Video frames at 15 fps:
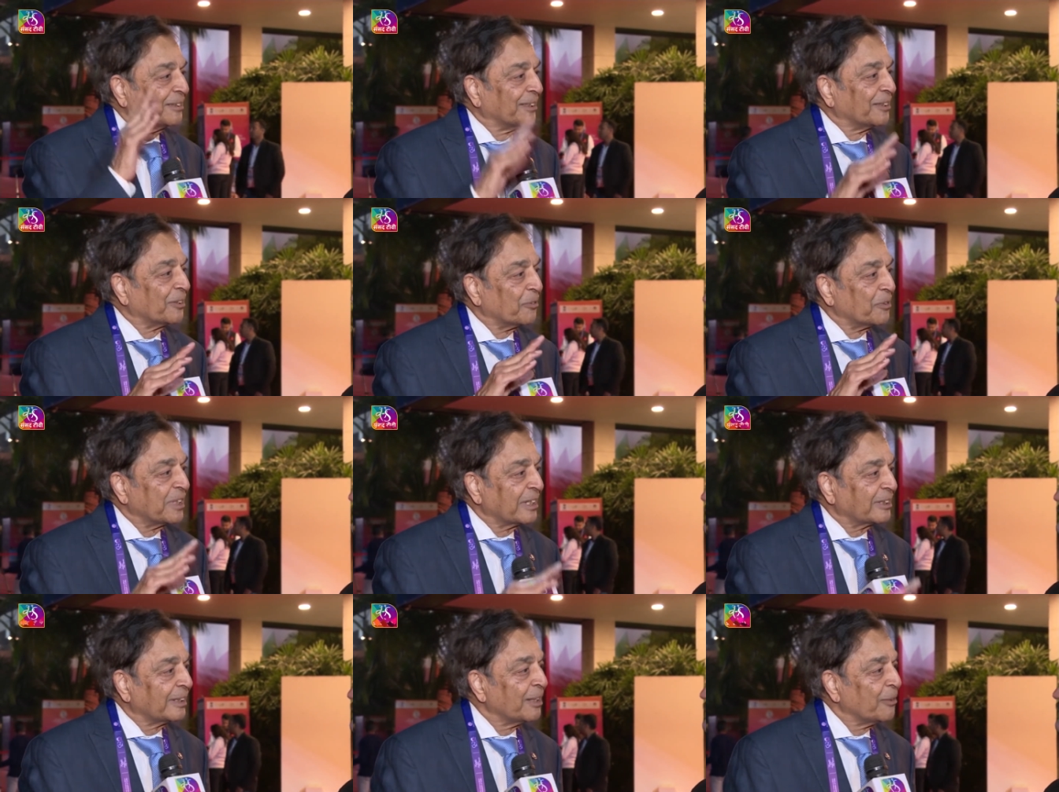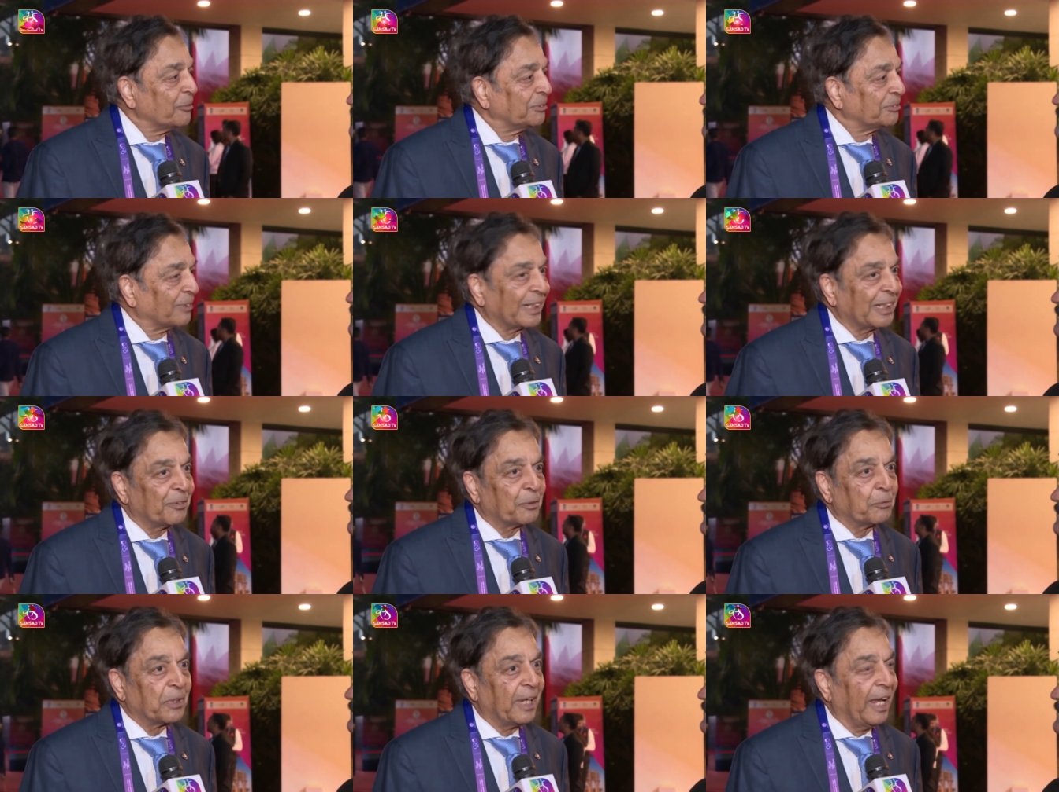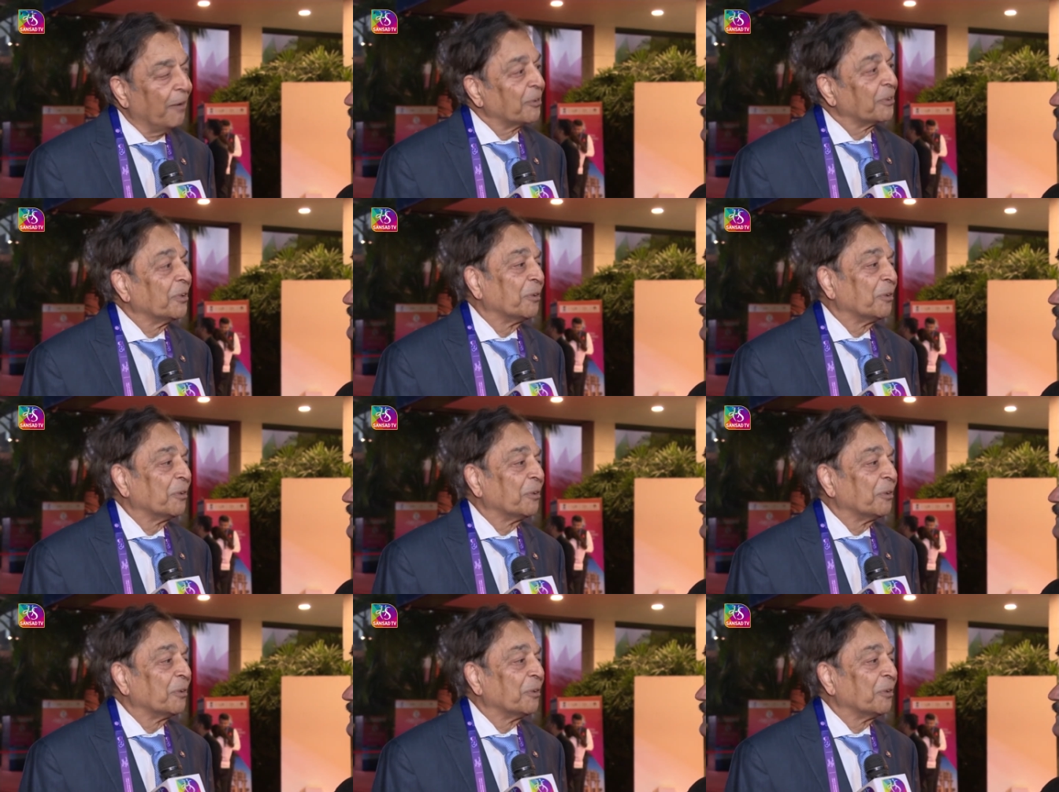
you know, we just live whatever we have.